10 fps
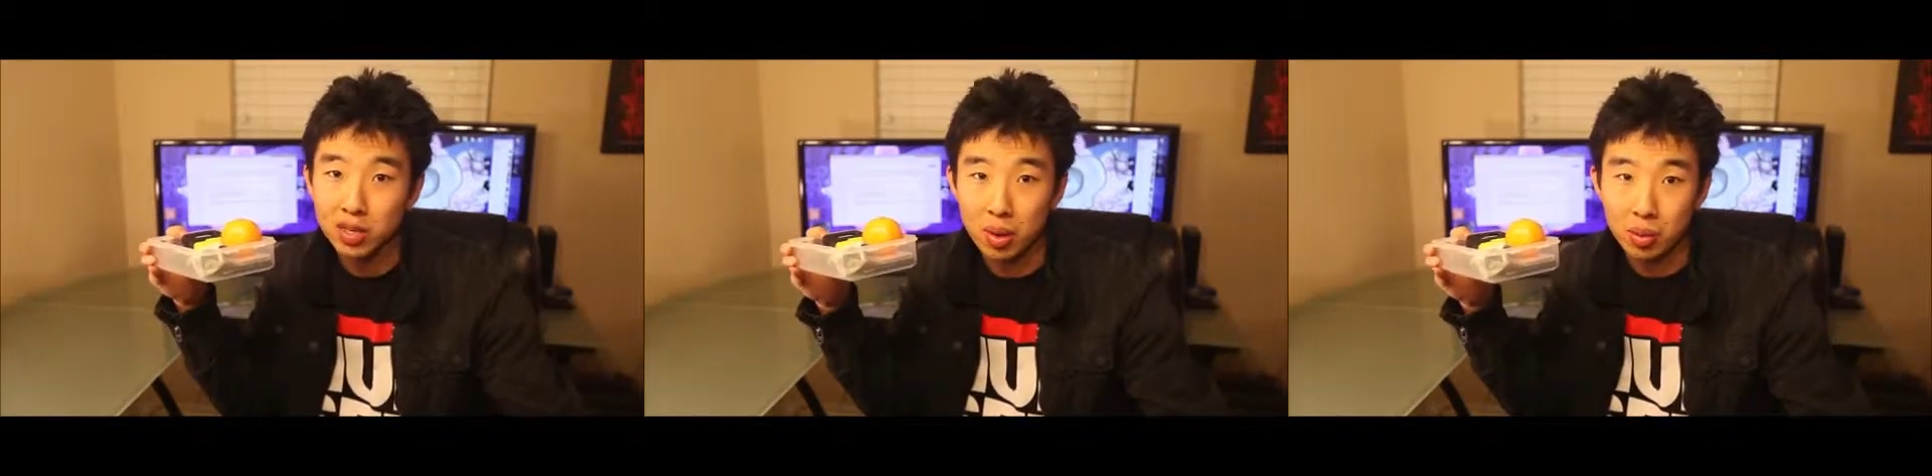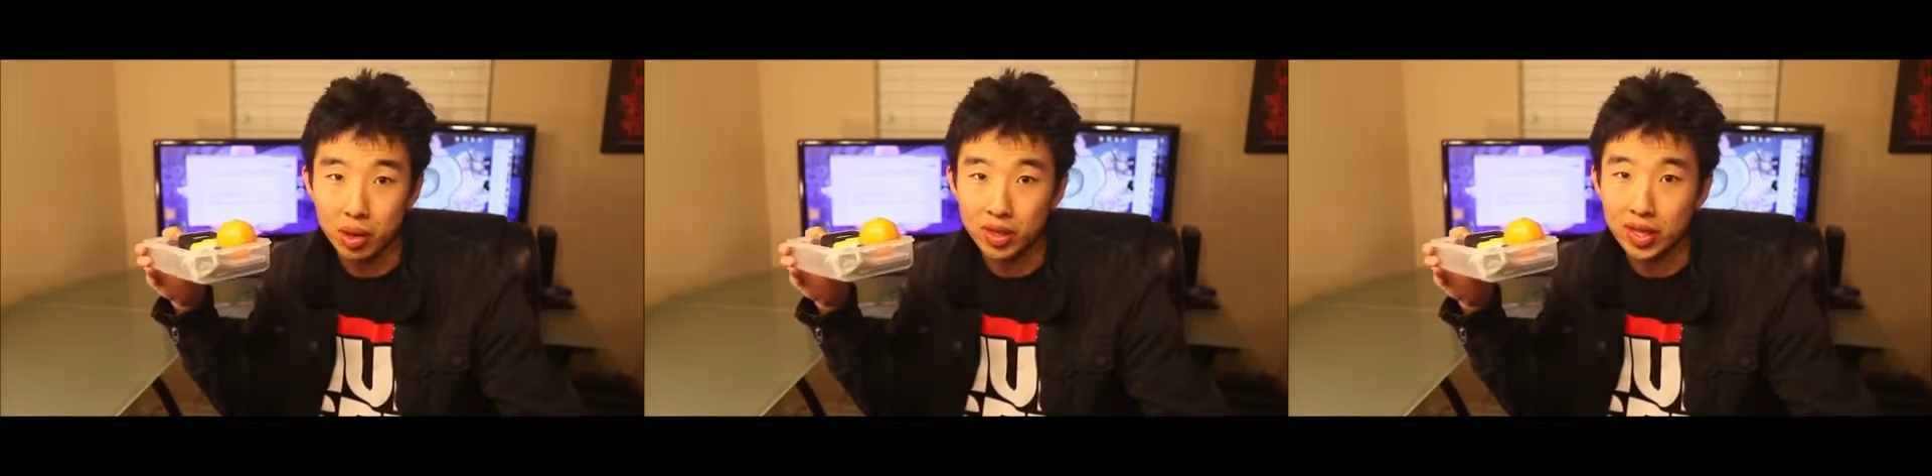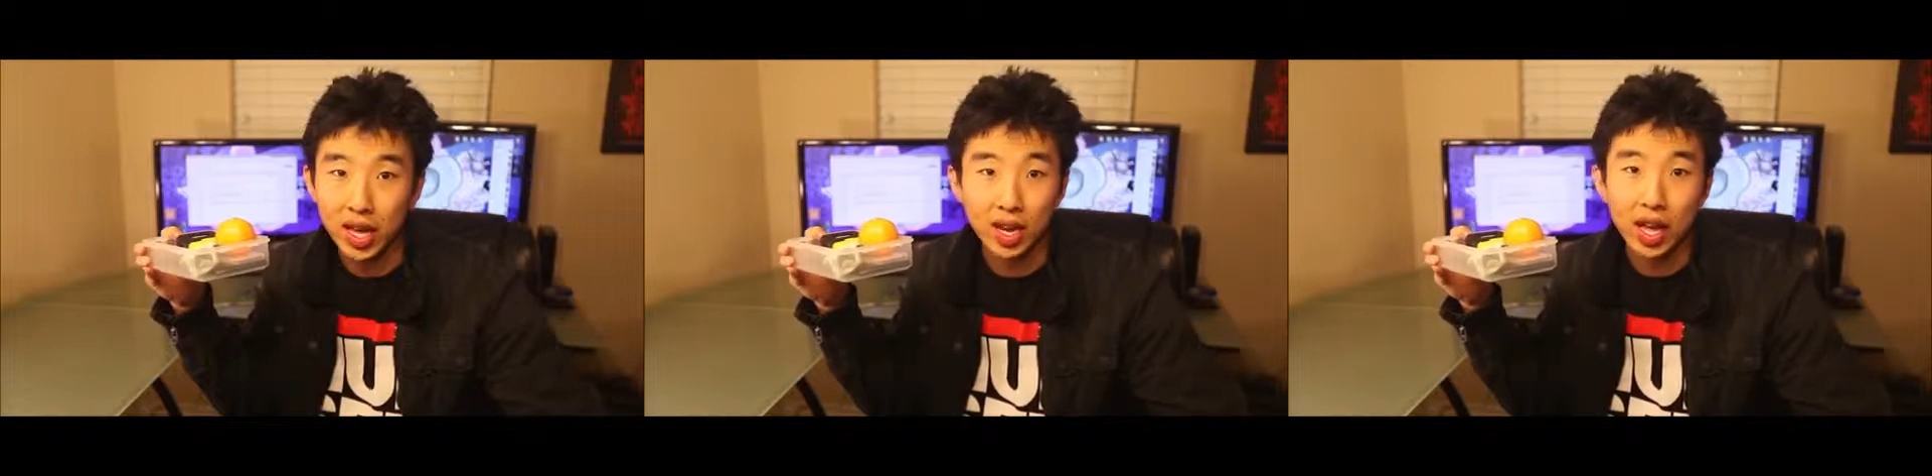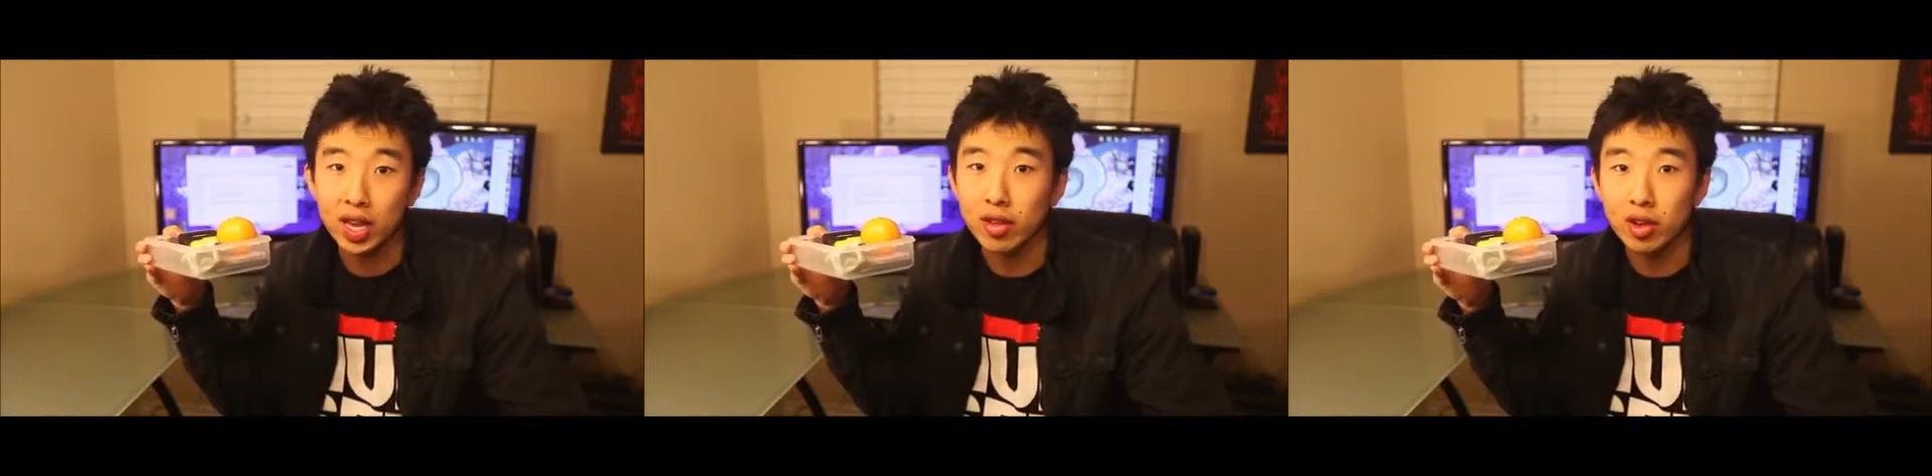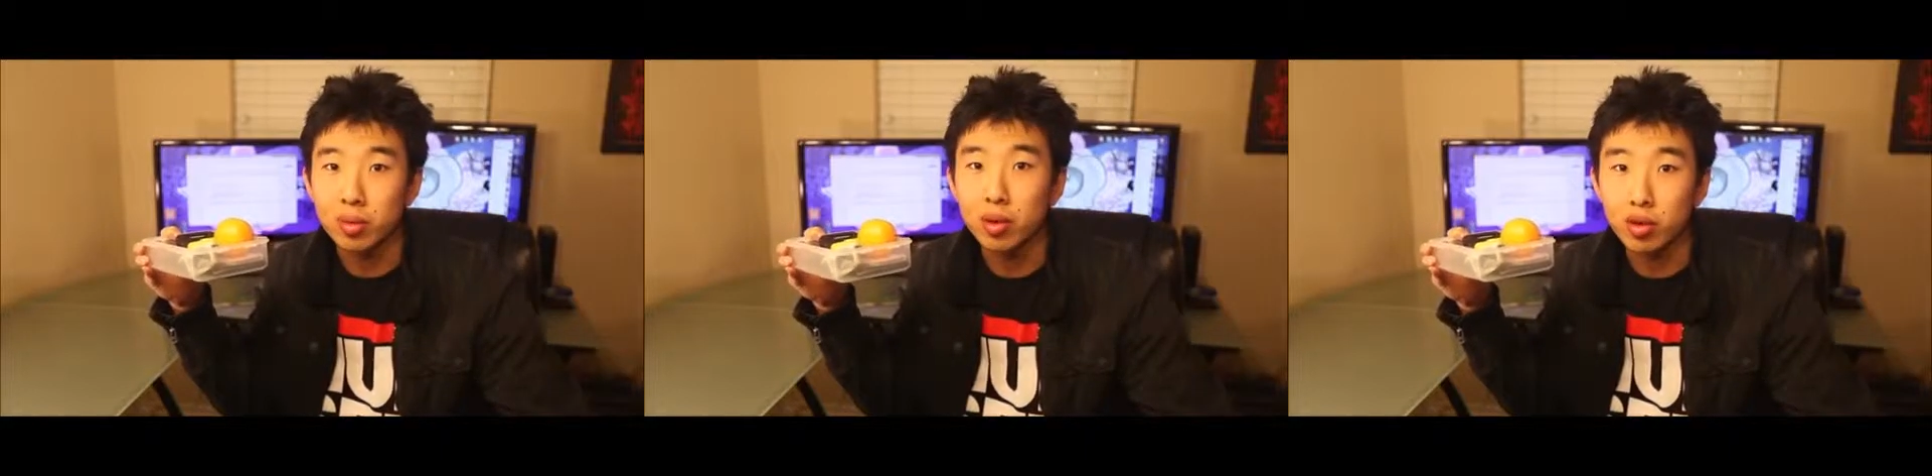memory to get any of
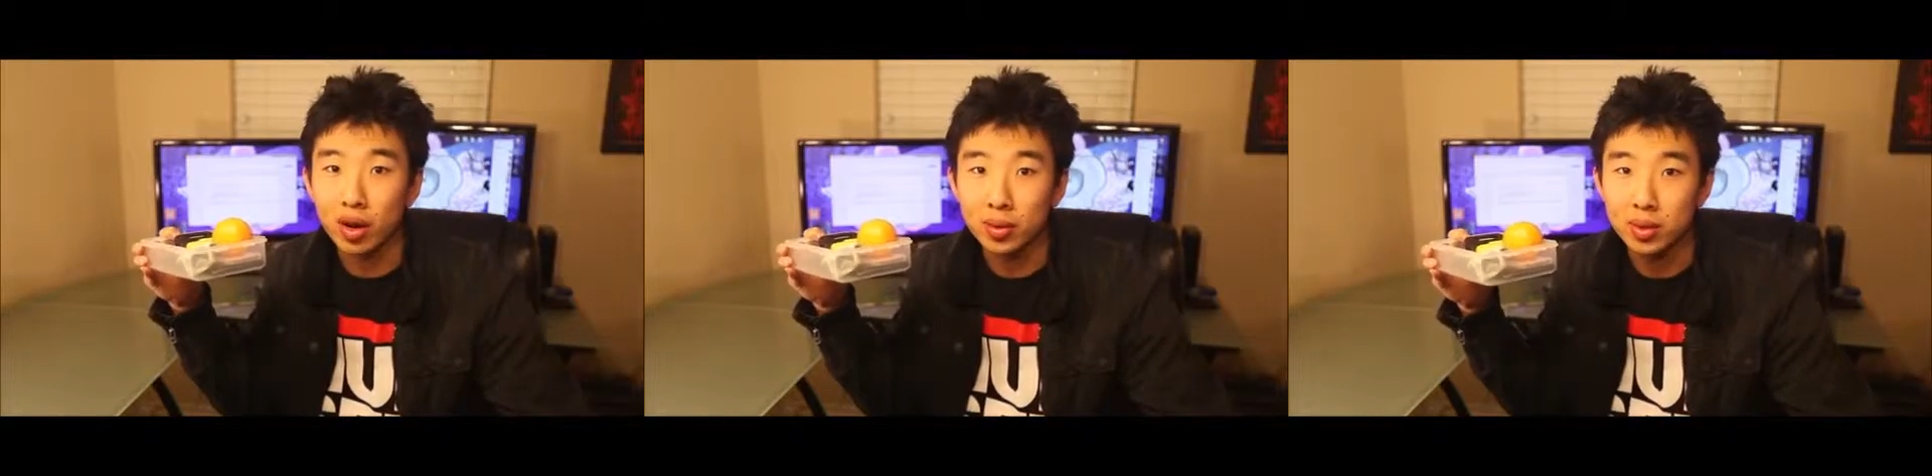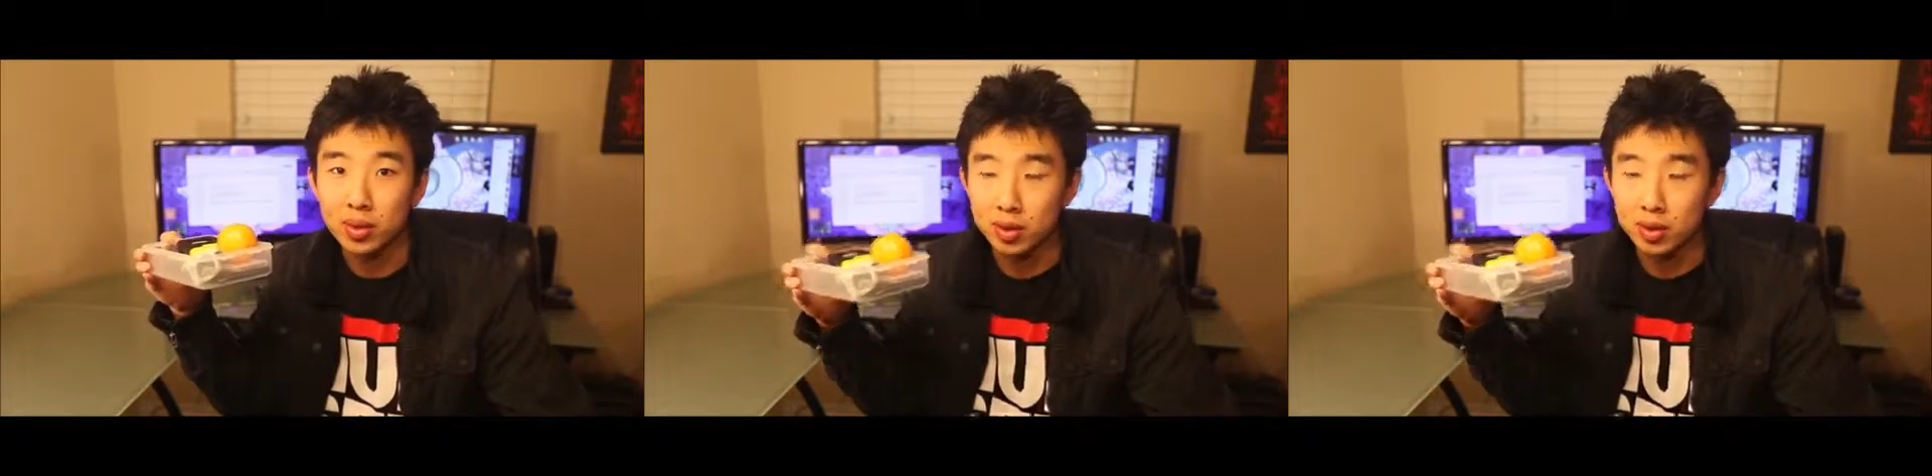your programs.